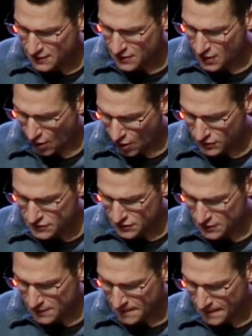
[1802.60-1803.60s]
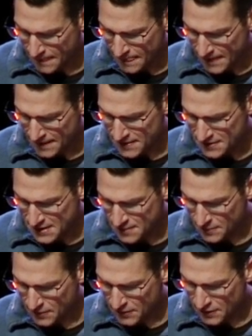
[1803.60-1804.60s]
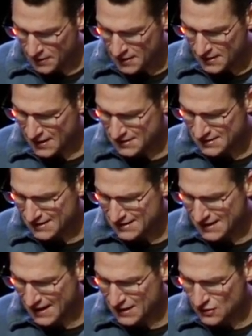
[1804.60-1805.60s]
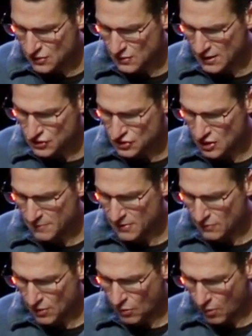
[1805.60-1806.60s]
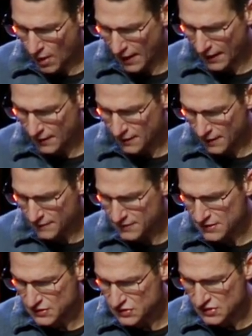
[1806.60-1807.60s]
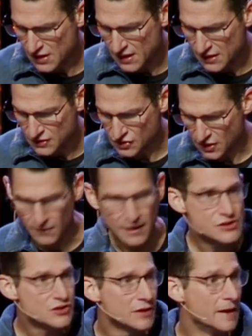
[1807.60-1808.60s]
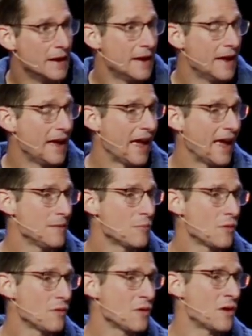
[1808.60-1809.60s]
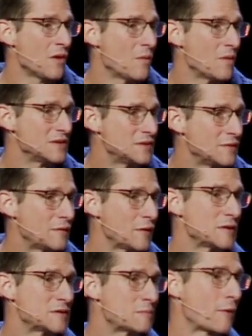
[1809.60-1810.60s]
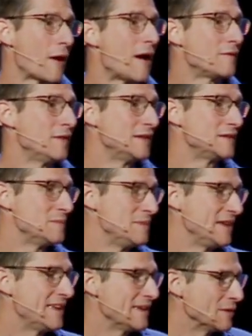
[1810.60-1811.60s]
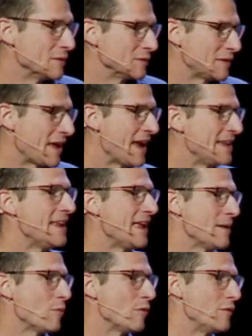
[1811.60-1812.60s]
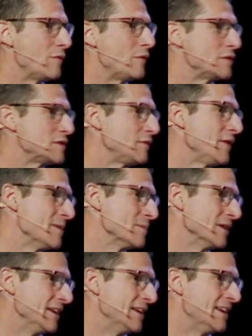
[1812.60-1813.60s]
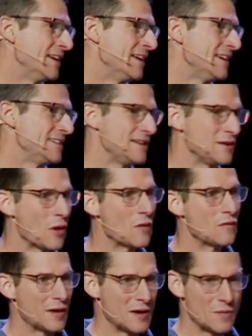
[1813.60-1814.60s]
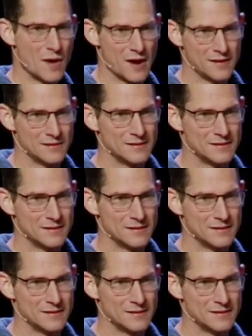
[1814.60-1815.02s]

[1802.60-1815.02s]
the altar and the temple, yes, I say to you, it shall be required of this generation. Abel was the first prophet to be killed. Cain and Abel, the first family. Didn't go very well,